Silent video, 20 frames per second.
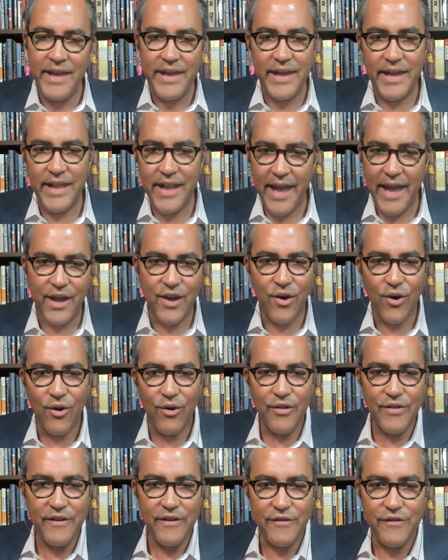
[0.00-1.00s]
and I
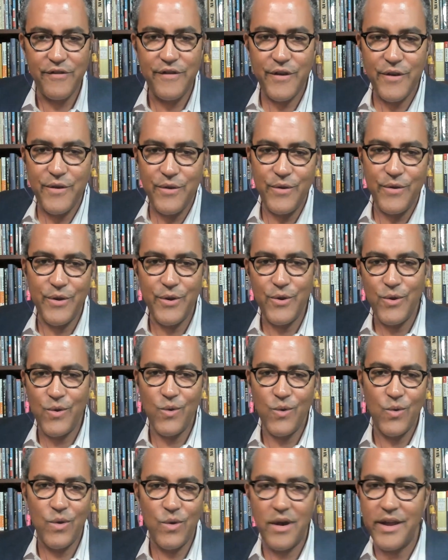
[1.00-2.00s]
call this dude
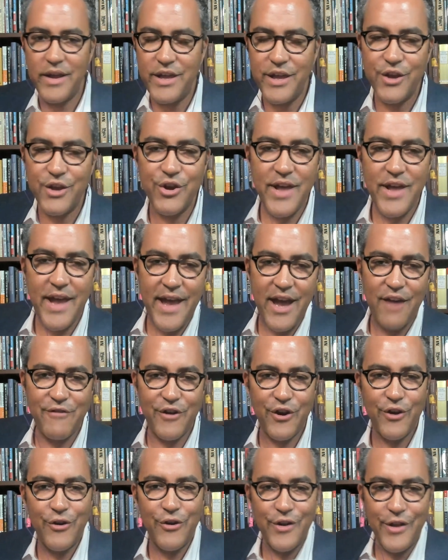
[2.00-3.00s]
who a year and a half
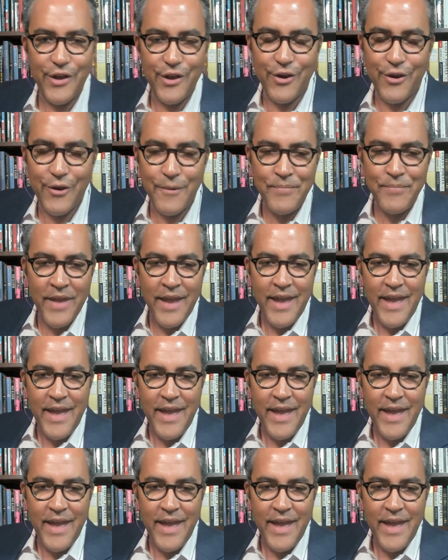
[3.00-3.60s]
earlier